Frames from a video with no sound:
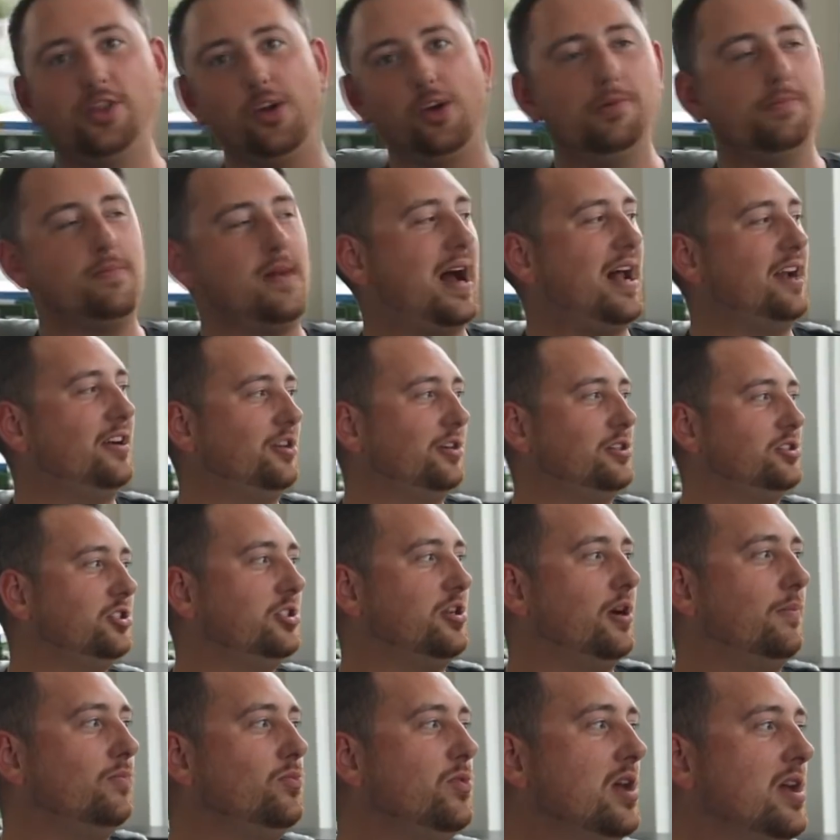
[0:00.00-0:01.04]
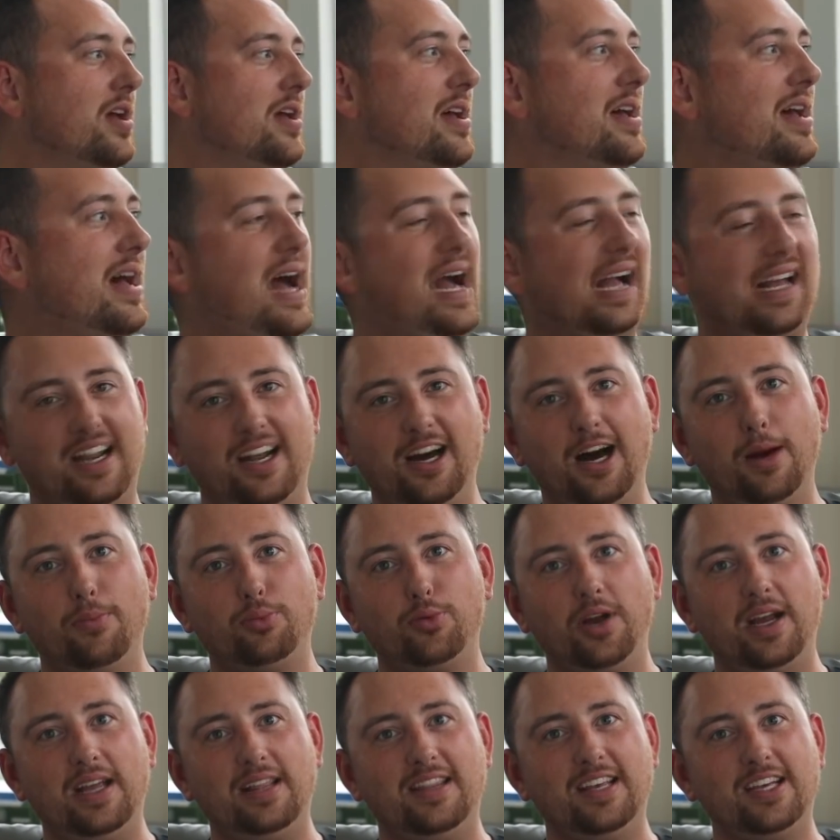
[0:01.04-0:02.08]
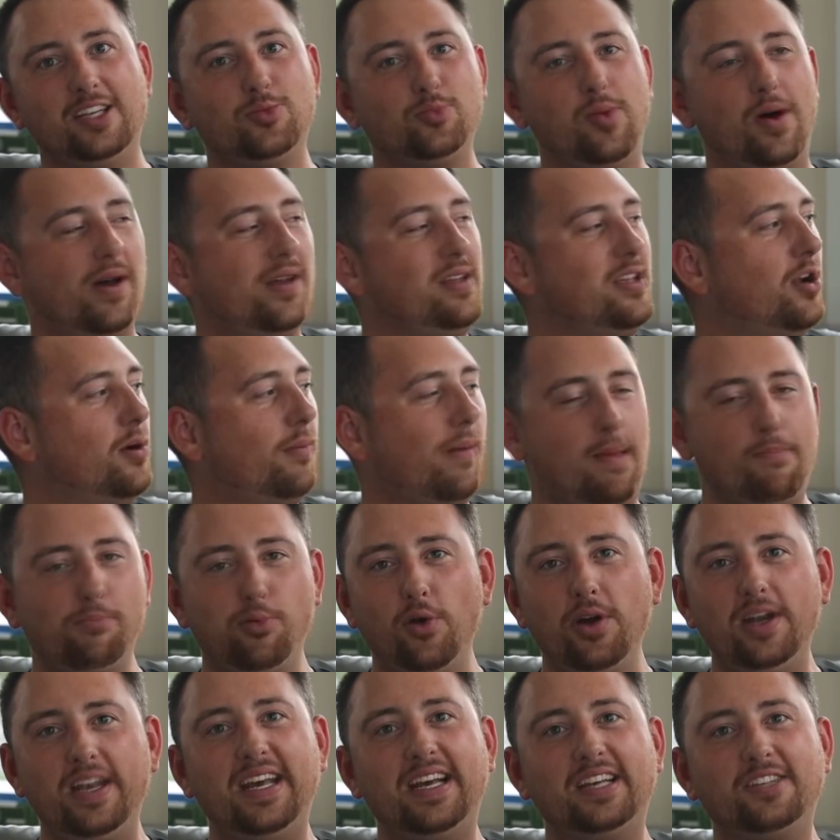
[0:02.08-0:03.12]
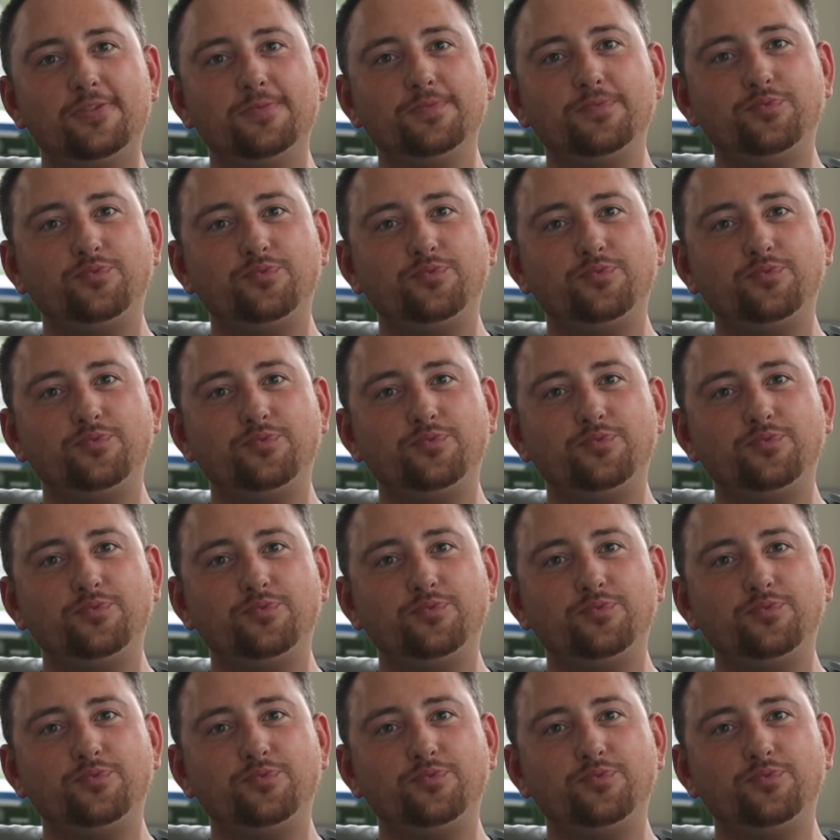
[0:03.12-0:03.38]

a 3rd monitor, so I gotta upgrade this. But my point is,